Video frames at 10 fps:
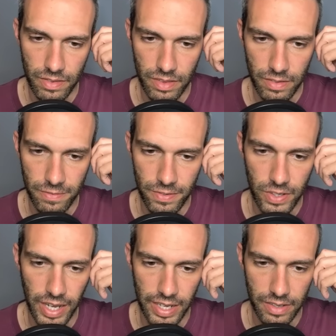
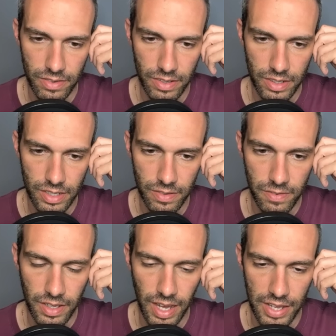Ferret,
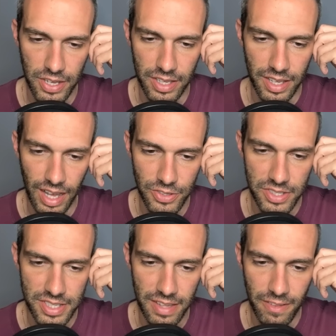as you can
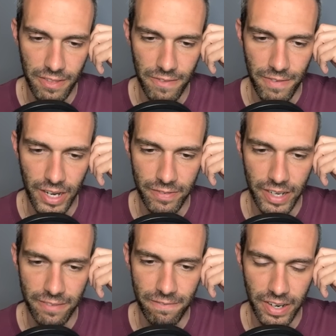see, the very, very,
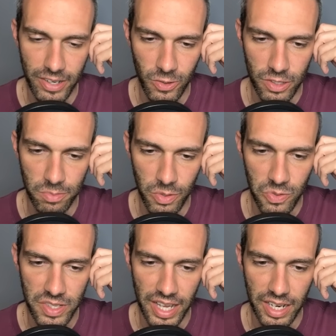very old
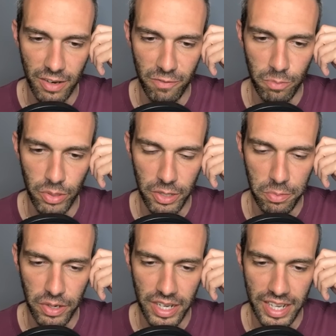moveset of Brick
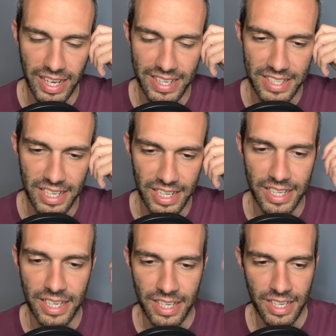Break and Dig
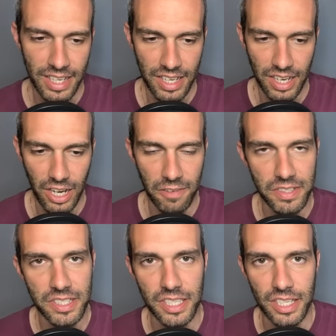
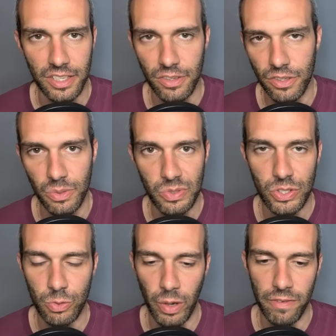obviously use
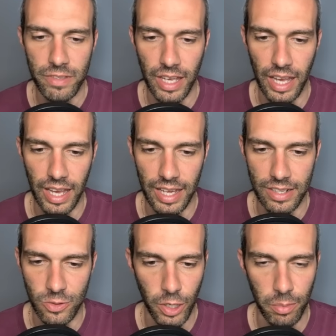Swift and
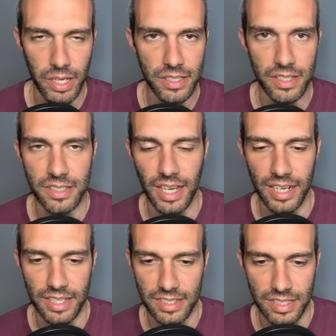Trailblaze because that
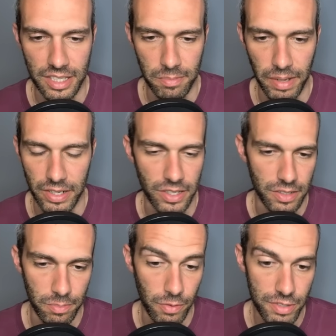is the better
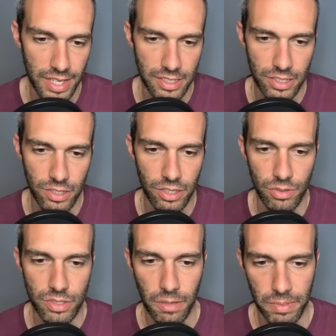moveset to
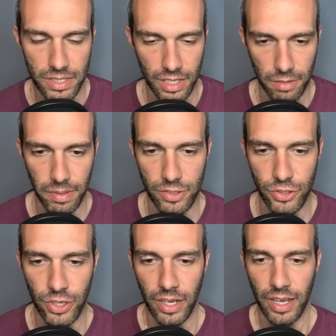use. But Sucker Punch
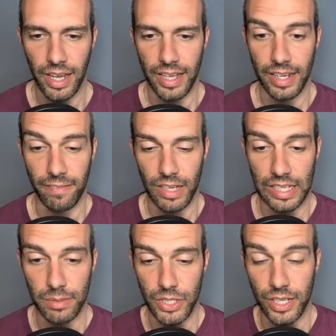in
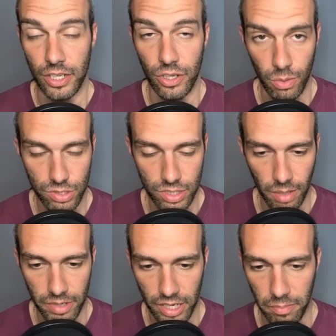especially a Ghost
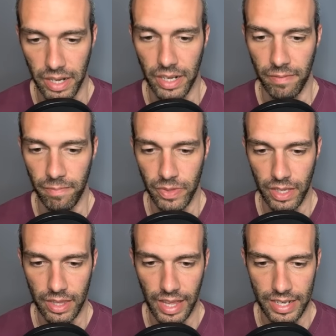dominated meta
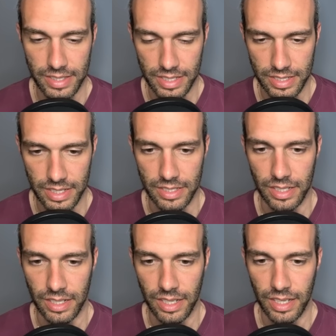that is this season
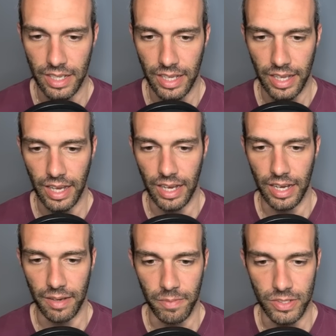
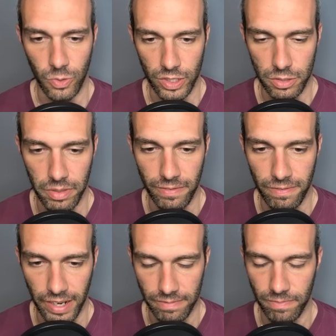is going to be
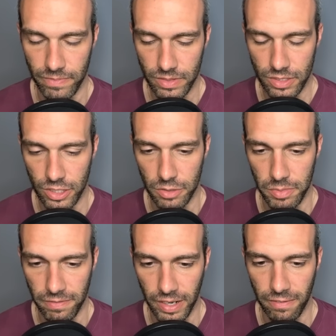
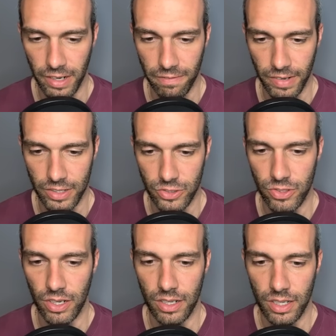very, very, very
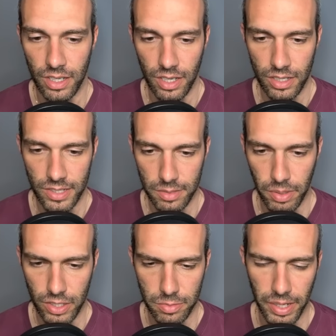strong. Talked about
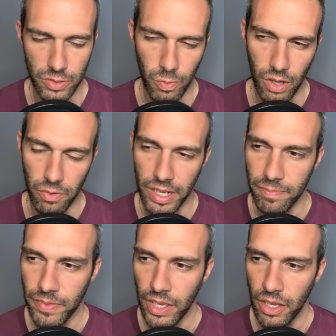Archbox. Walrein.
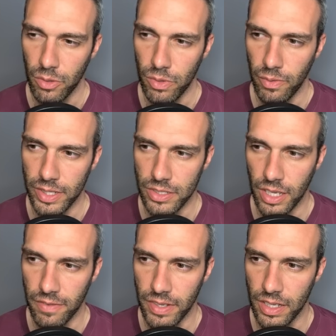Walrein's kind
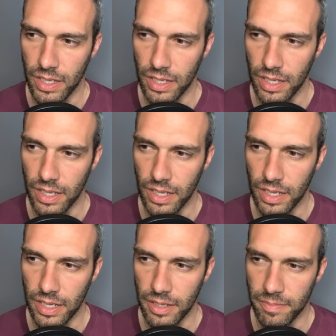of a
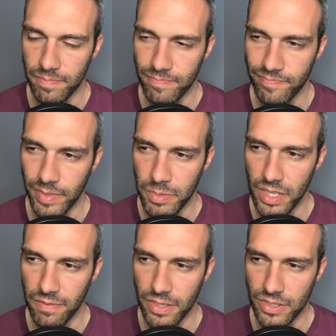I'm seeing
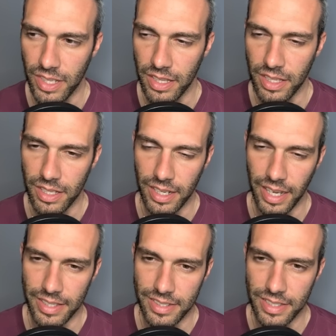if there's anything.
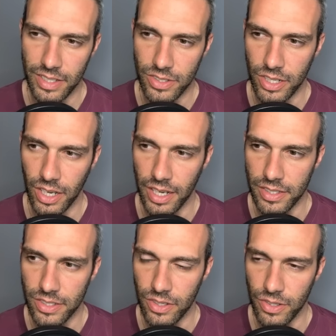Again, steals are gone,
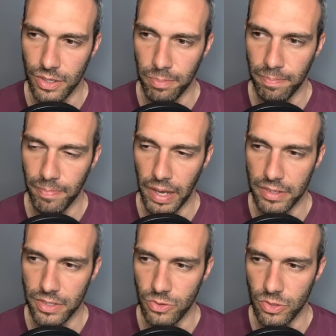so your Powder
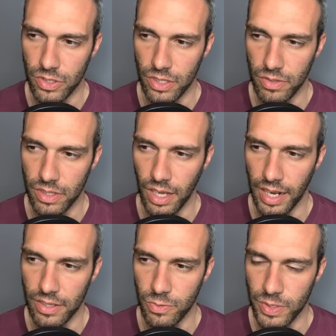Snow's not
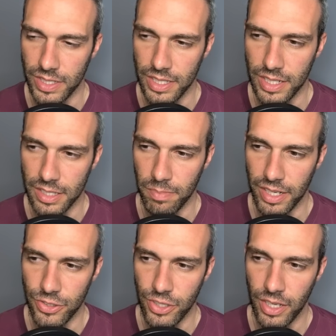as resisted as much.